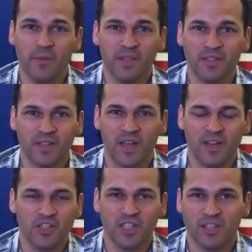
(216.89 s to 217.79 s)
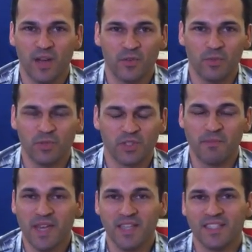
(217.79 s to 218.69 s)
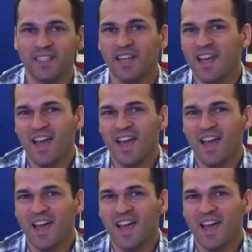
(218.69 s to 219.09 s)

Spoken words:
I mean, the energy in that room was amazing.